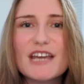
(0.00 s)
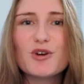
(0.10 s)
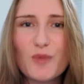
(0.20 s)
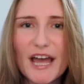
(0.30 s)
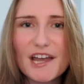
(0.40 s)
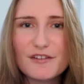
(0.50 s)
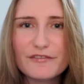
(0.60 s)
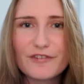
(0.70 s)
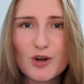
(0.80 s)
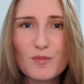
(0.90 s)
take away
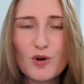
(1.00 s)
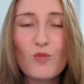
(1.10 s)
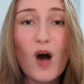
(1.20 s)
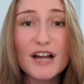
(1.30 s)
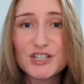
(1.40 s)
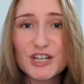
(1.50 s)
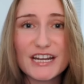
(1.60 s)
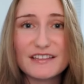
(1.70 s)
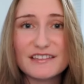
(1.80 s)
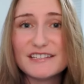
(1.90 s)
from
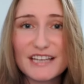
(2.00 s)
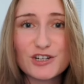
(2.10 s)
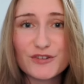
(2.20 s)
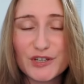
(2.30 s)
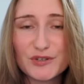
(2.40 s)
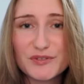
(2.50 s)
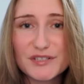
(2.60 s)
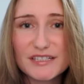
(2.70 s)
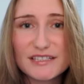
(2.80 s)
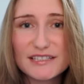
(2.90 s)
watching these
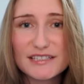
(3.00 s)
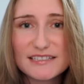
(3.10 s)
interviews?